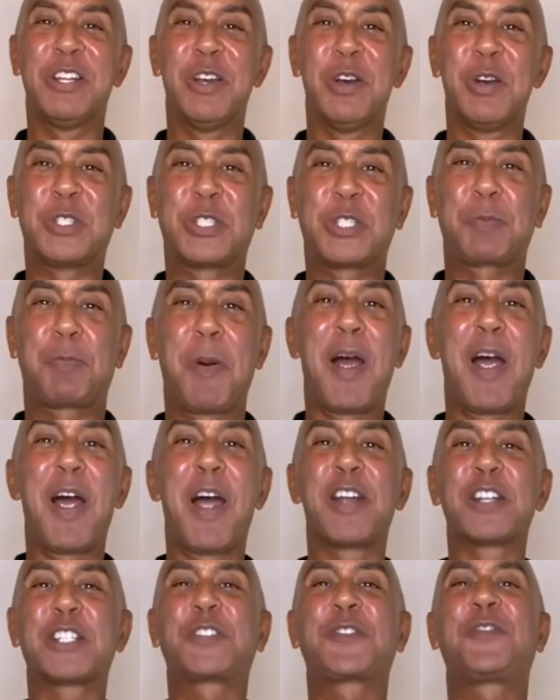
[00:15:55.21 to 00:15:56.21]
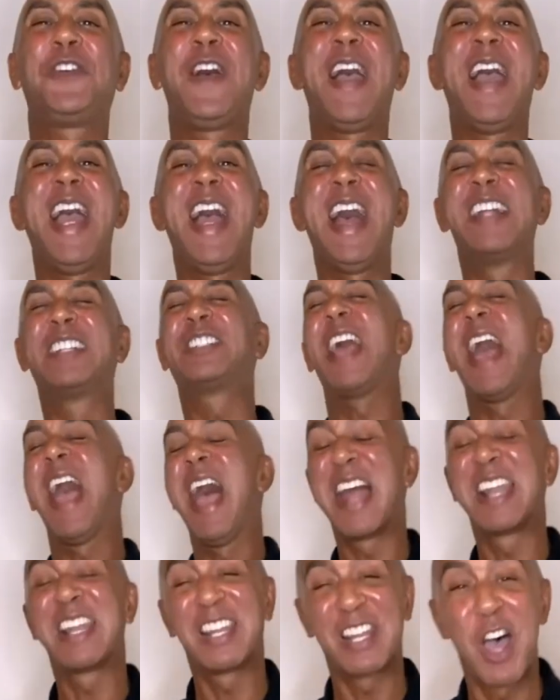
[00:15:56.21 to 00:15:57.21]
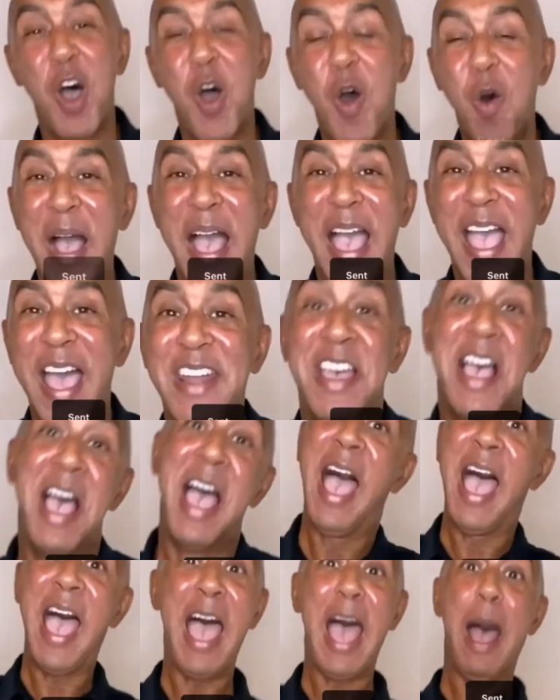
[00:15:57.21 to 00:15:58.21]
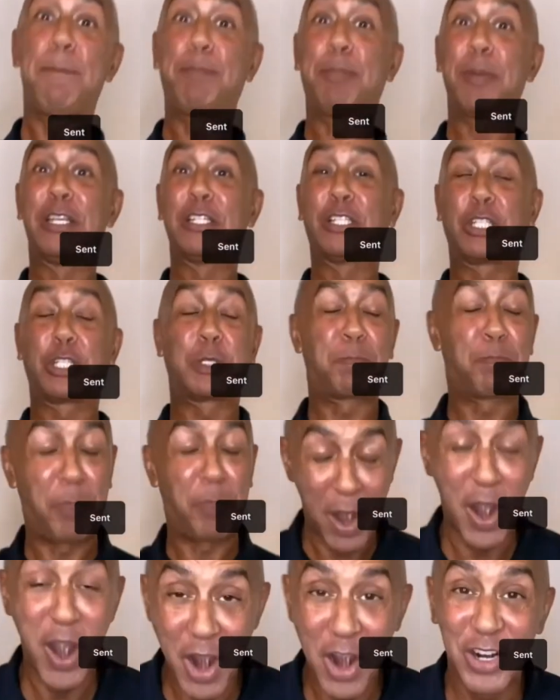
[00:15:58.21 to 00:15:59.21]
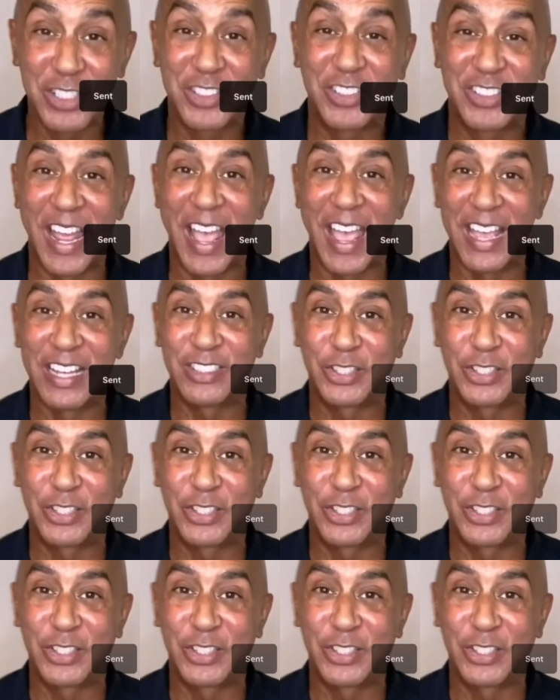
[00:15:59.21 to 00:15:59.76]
Psych, it's out. It came out a couple of days ago, but